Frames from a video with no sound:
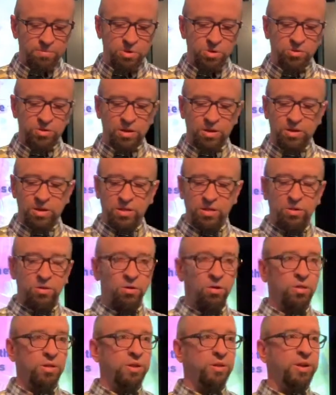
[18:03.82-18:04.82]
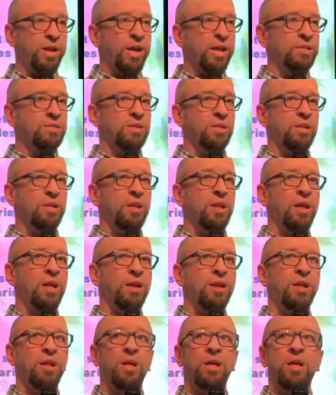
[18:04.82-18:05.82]
music in the earlier days. And,
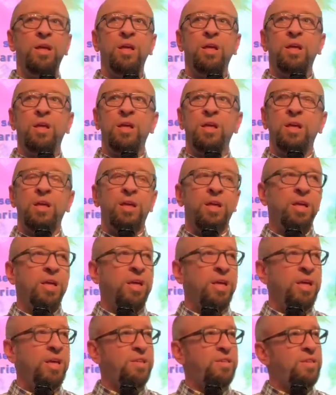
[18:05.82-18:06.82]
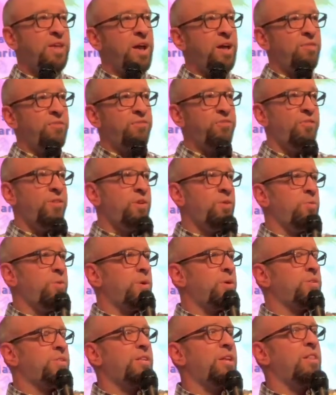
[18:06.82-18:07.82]
and he sat and we
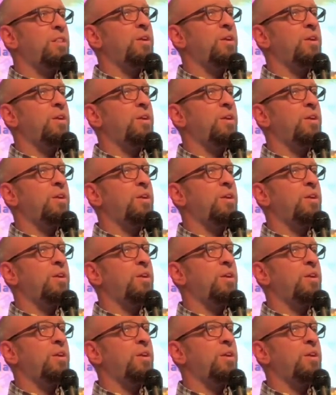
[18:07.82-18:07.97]
were sitting